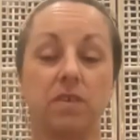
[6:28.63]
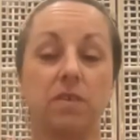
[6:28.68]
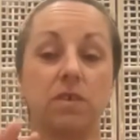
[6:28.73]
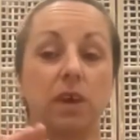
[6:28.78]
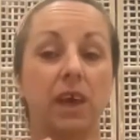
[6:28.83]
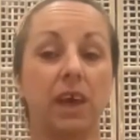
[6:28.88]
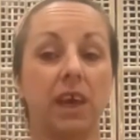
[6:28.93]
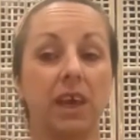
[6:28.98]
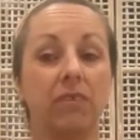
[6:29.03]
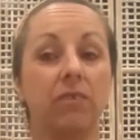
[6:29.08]
So
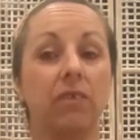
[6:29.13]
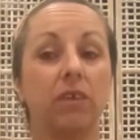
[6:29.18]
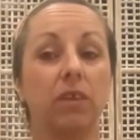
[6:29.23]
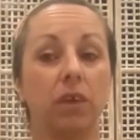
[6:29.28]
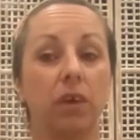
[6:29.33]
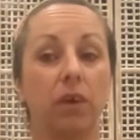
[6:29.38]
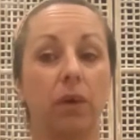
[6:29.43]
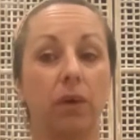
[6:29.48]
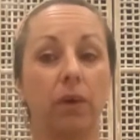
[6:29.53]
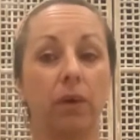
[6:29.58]
even
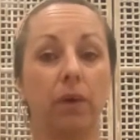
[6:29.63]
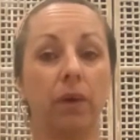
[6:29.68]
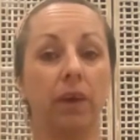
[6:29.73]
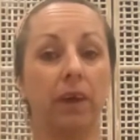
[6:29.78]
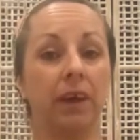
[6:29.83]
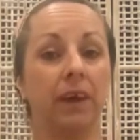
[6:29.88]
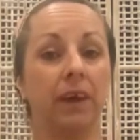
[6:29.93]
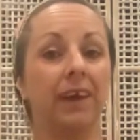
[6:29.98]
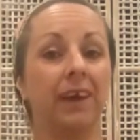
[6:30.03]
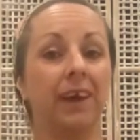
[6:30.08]
though
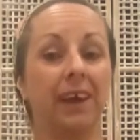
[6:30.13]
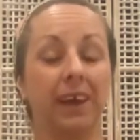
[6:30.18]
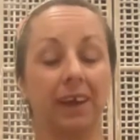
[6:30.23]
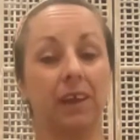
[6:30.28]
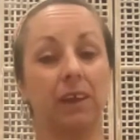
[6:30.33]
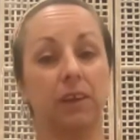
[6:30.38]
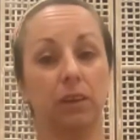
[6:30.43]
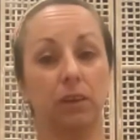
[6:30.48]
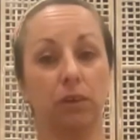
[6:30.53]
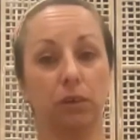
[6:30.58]
it
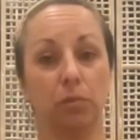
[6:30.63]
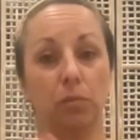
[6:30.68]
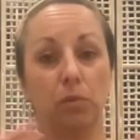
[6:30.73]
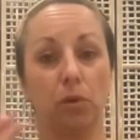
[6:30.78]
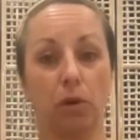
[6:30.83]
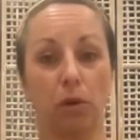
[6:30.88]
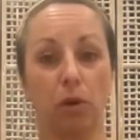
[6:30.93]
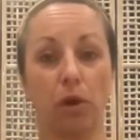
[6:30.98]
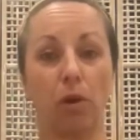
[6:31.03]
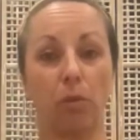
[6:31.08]
can look
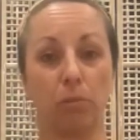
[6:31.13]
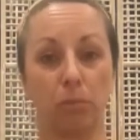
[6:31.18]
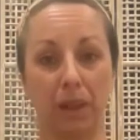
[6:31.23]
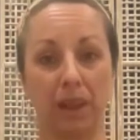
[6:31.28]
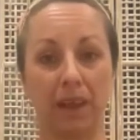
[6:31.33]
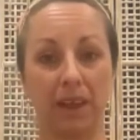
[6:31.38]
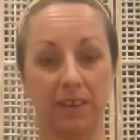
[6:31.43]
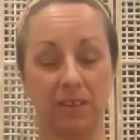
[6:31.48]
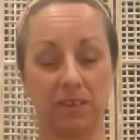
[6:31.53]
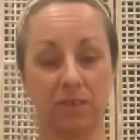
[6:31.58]
more
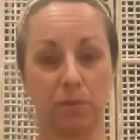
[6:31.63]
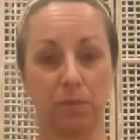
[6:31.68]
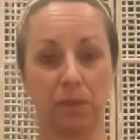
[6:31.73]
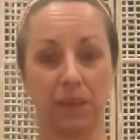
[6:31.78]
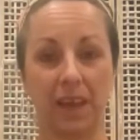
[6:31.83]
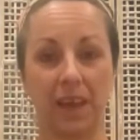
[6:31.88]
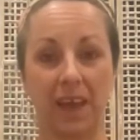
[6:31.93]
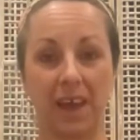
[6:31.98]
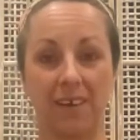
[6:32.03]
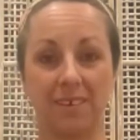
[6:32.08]
complex from
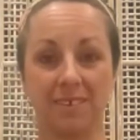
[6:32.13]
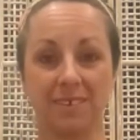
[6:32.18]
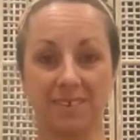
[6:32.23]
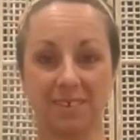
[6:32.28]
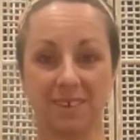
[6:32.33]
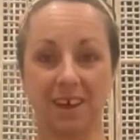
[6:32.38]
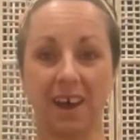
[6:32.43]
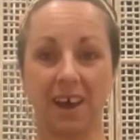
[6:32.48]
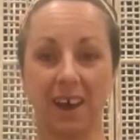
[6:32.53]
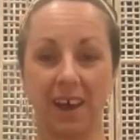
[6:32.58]
the
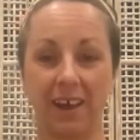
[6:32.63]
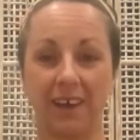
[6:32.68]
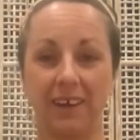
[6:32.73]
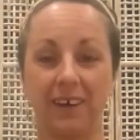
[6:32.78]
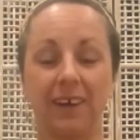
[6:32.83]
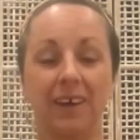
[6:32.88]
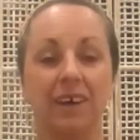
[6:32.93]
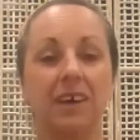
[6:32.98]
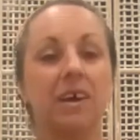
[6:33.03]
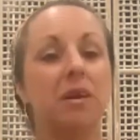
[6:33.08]

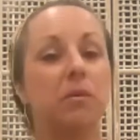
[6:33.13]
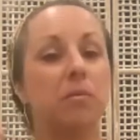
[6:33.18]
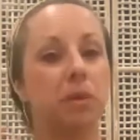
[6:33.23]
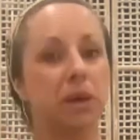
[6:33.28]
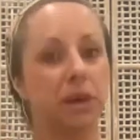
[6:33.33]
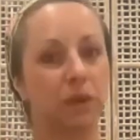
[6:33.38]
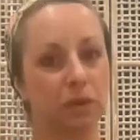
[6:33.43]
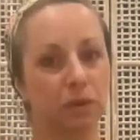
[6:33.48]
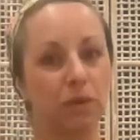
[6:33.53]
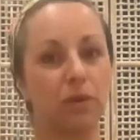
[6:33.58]
outside,
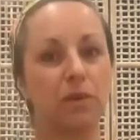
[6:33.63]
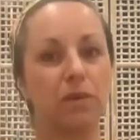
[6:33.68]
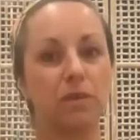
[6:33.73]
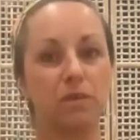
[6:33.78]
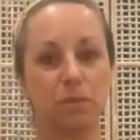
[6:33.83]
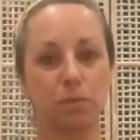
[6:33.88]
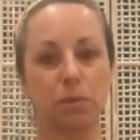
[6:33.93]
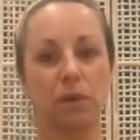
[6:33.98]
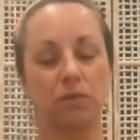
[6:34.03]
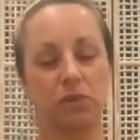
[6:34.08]

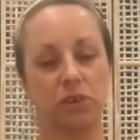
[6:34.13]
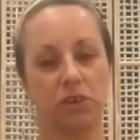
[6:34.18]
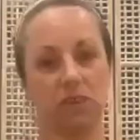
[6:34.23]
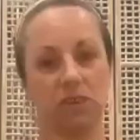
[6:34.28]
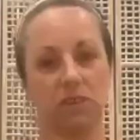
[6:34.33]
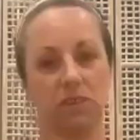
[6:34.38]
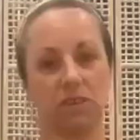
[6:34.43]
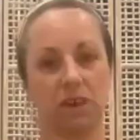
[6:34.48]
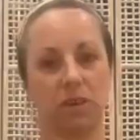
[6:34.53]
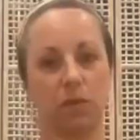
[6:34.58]
because we've
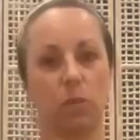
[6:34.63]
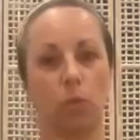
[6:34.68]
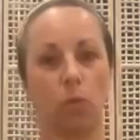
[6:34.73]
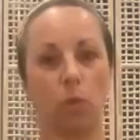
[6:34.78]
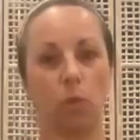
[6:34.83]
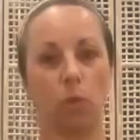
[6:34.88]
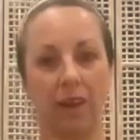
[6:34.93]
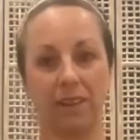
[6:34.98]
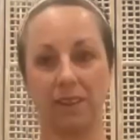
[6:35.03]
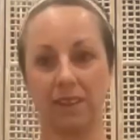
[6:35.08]
just done
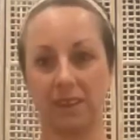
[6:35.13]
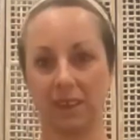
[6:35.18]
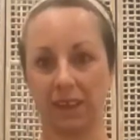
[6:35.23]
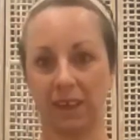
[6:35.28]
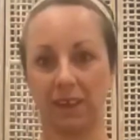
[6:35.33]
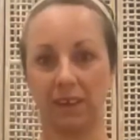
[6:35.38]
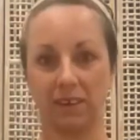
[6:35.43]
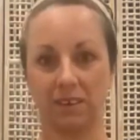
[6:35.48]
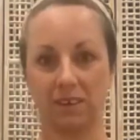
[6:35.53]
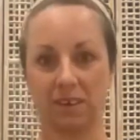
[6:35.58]
one
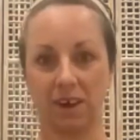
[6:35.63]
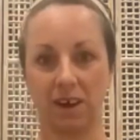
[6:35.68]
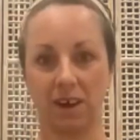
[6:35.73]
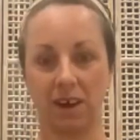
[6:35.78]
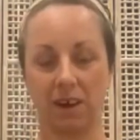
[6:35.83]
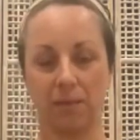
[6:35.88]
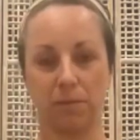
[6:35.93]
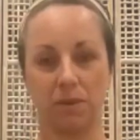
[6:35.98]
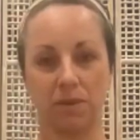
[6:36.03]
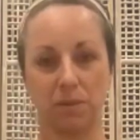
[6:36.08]
thing at a
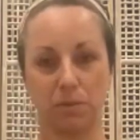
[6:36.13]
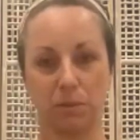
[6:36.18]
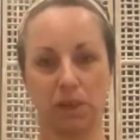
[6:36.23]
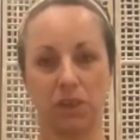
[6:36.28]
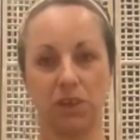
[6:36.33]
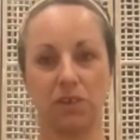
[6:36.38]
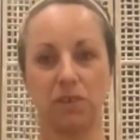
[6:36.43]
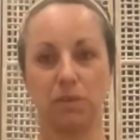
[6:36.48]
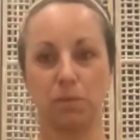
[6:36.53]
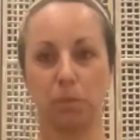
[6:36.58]
time as
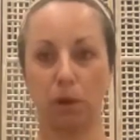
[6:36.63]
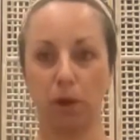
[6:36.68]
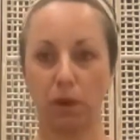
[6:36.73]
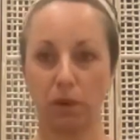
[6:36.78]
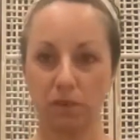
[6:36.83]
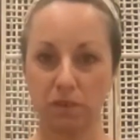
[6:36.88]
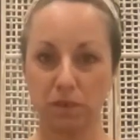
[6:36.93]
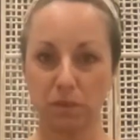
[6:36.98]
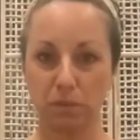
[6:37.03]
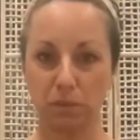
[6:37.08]
much as
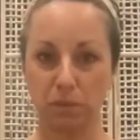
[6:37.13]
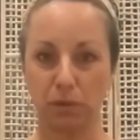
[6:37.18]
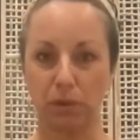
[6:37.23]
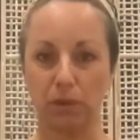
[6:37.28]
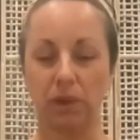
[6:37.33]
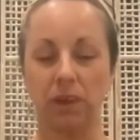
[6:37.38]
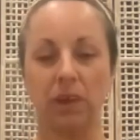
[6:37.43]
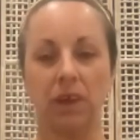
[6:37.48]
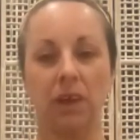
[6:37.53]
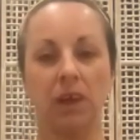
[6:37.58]

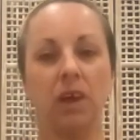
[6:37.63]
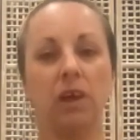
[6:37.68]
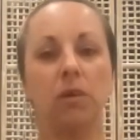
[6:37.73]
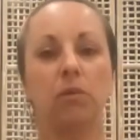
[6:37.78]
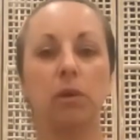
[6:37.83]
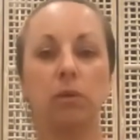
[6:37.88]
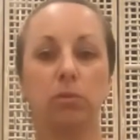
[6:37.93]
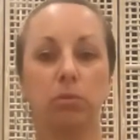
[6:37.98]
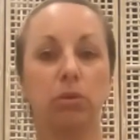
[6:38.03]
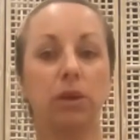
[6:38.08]
possible,
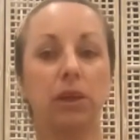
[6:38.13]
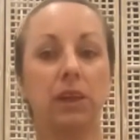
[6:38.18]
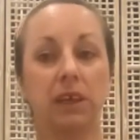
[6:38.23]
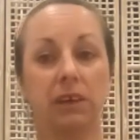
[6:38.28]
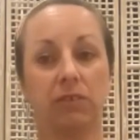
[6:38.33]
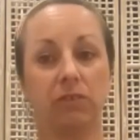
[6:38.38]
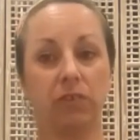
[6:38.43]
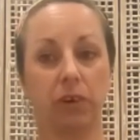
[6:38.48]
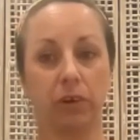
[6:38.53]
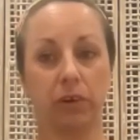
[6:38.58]
we're really
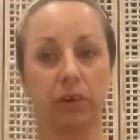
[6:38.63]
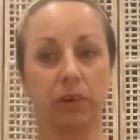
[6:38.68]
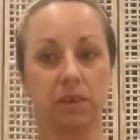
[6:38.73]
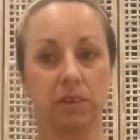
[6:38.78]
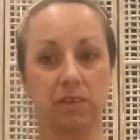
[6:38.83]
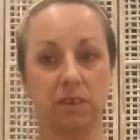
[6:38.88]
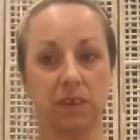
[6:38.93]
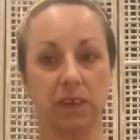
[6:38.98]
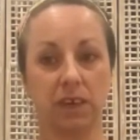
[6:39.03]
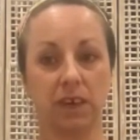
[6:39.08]

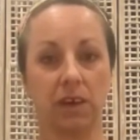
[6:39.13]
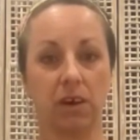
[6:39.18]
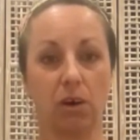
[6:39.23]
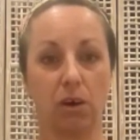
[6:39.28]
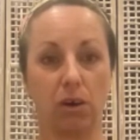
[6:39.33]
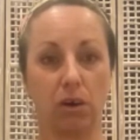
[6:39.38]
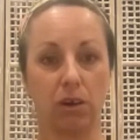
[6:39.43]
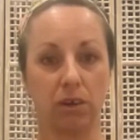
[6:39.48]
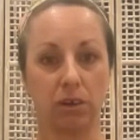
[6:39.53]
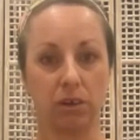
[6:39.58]
focusing
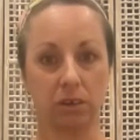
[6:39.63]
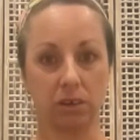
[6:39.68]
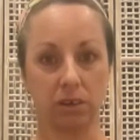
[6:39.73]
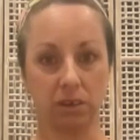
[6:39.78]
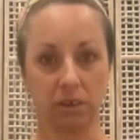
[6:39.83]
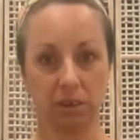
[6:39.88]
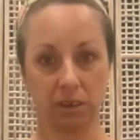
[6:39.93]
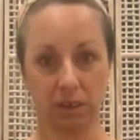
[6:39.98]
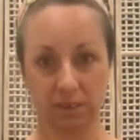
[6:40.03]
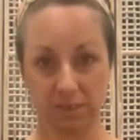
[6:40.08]
on
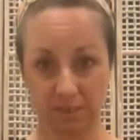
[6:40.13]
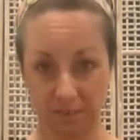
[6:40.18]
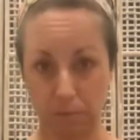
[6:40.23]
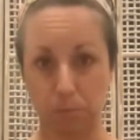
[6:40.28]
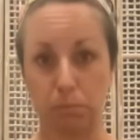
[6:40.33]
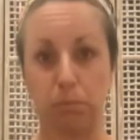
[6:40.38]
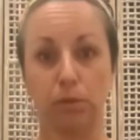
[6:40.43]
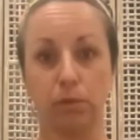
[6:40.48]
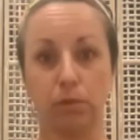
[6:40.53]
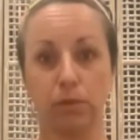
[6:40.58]

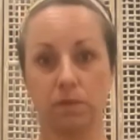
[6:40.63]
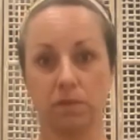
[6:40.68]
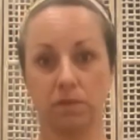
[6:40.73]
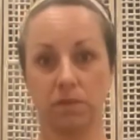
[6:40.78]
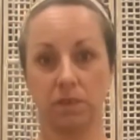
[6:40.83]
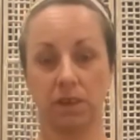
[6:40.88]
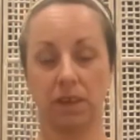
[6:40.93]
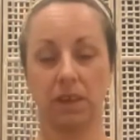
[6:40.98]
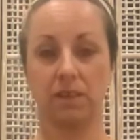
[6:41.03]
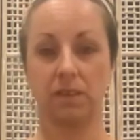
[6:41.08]

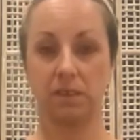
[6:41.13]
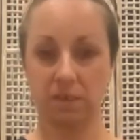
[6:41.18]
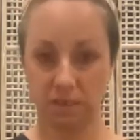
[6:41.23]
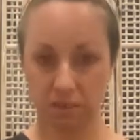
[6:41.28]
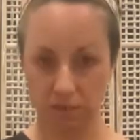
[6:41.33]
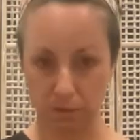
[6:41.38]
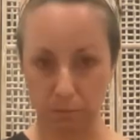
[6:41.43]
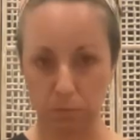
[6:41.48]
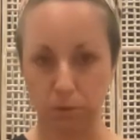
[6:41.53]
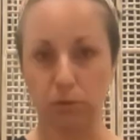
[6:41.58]
simples and
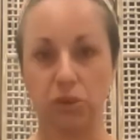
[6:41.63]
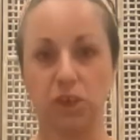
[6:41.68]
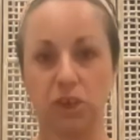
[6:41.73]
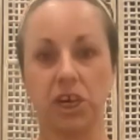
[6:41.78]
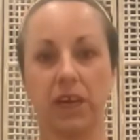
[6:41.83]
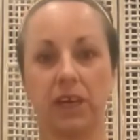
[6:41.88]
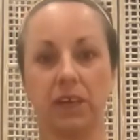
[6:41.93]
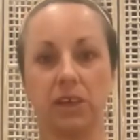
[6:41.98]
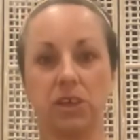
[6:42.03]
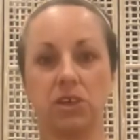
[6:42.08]
simple
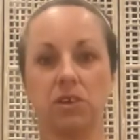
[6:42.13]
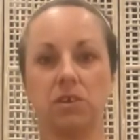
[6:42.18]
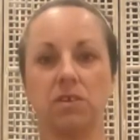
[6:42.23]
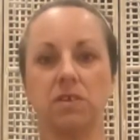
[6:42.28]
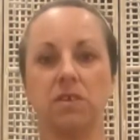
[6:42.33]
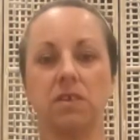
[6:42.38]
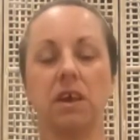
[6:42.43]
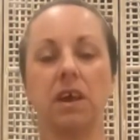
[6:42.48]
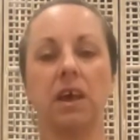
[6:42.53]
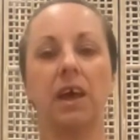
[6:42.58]

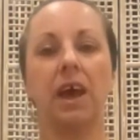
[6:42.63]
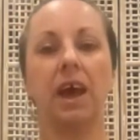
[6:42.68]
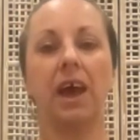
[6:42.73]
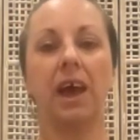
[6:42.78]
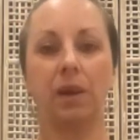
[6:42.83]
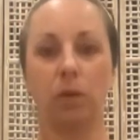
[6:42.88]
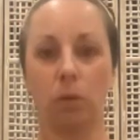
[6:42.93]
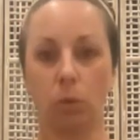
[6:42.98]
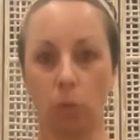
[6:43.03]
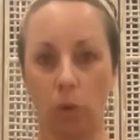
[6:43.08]
changes
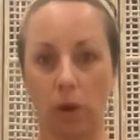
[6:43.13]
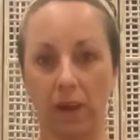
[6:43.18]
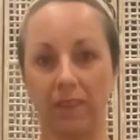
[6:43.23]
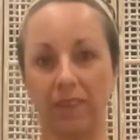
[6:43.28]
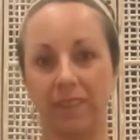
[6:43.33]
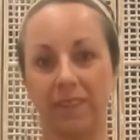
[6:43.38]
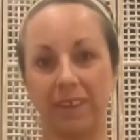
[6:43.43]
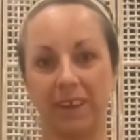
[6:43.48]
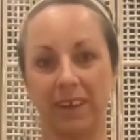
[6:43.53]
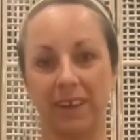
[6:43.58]
and
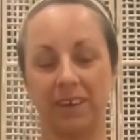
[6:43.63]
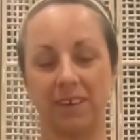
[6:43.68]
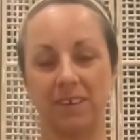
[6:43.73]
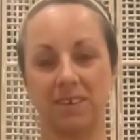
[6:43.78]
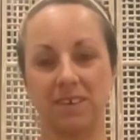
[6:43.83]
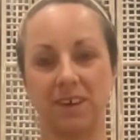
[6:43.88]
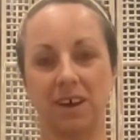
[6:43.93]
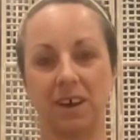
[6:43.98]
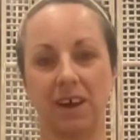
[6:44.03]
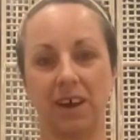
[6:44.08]
one thing at a
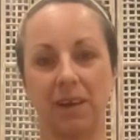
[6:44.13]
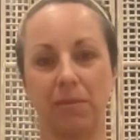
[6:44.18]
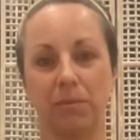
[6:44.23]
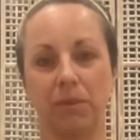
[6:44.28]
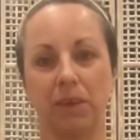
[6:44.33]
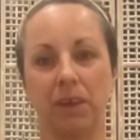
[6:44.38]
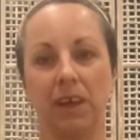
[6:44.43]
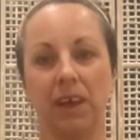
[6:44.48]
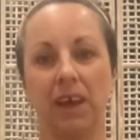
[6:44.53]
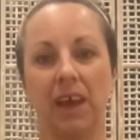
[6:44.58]
time.